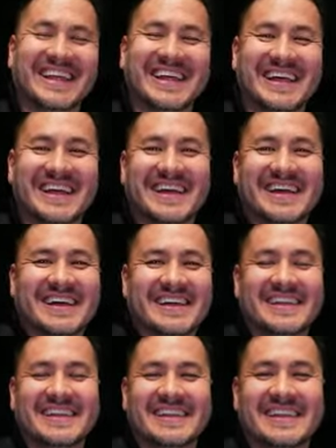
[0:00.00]

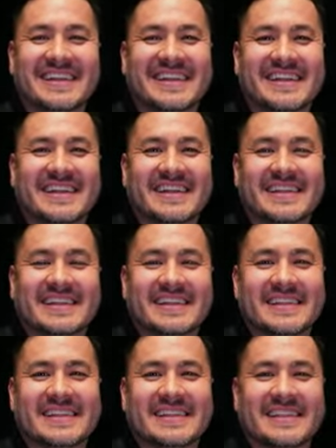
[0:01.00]

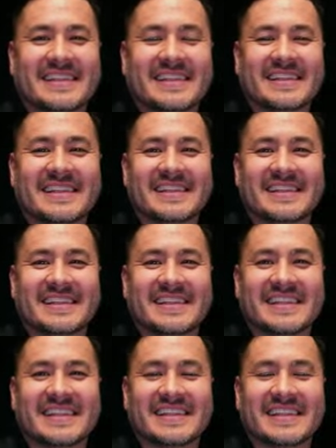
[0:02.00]

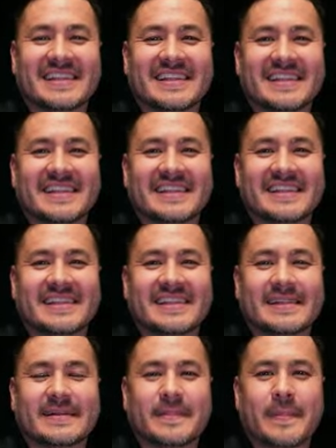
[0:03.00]

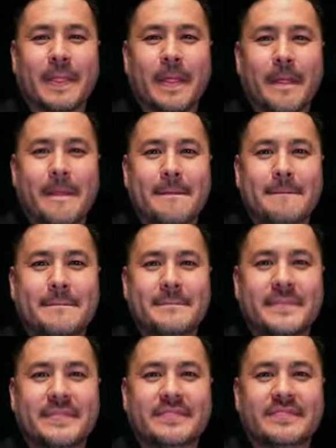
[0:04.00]

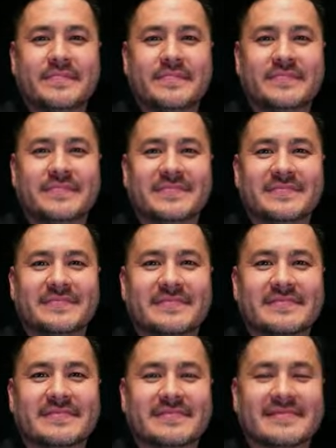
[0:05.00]

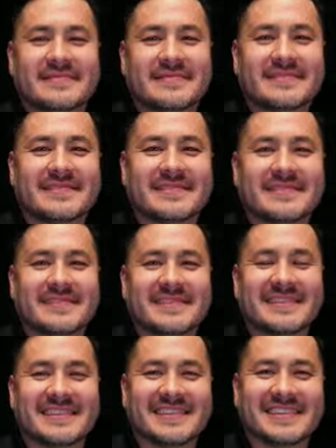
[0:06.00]

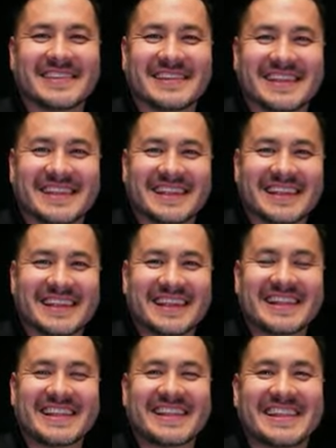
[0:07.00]
(silent)